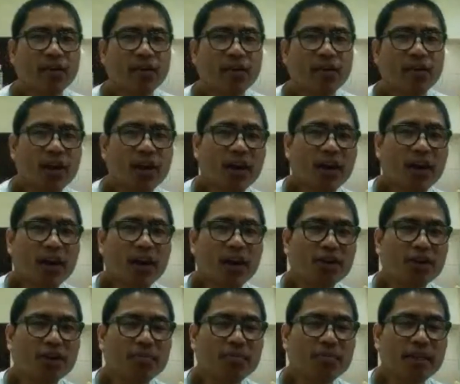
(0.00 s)
Could
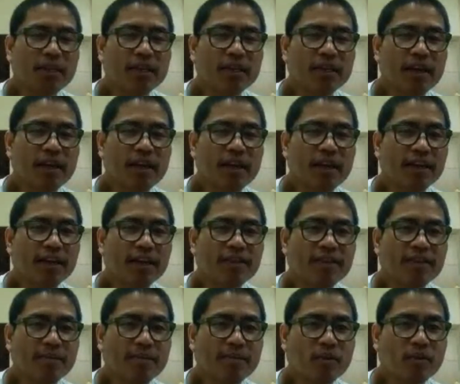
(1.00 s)
either be any
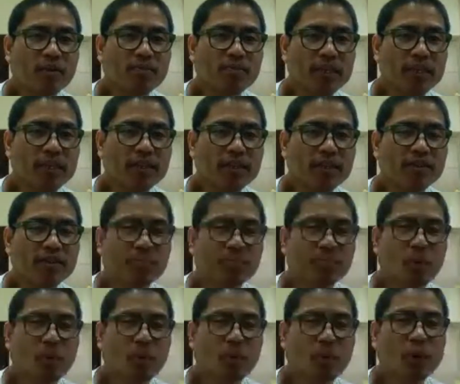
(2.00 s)
types of meat, the
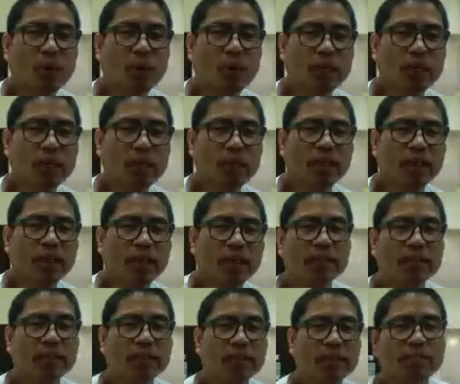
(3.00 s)
pork,
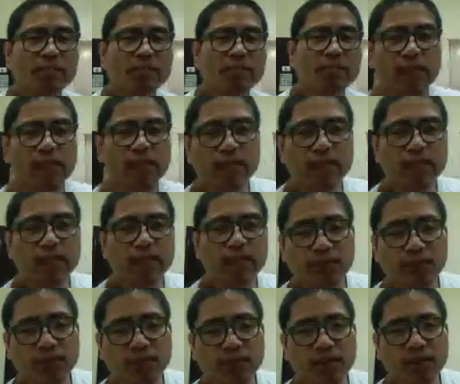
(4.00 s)
the
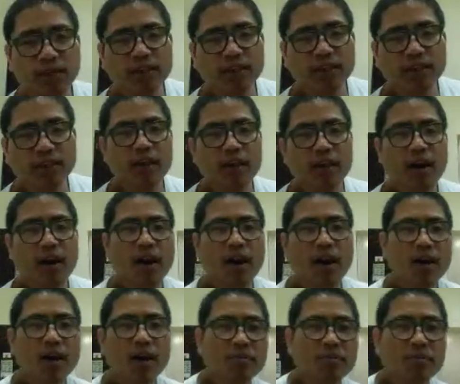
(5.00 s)
beef, the
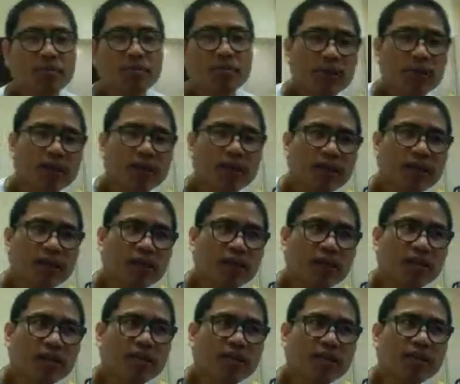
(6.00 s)
lamb,
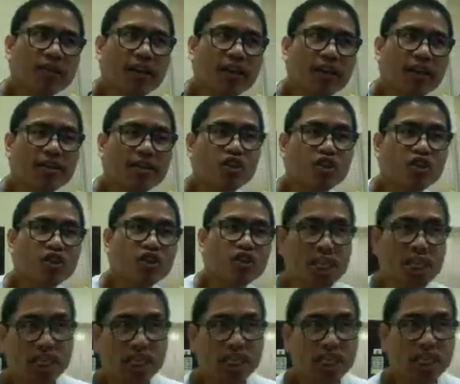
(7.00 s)
okay, the
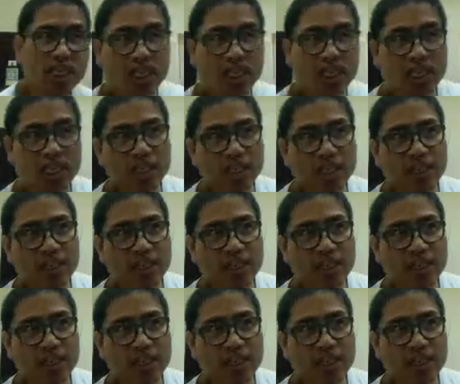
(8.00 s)
chicken,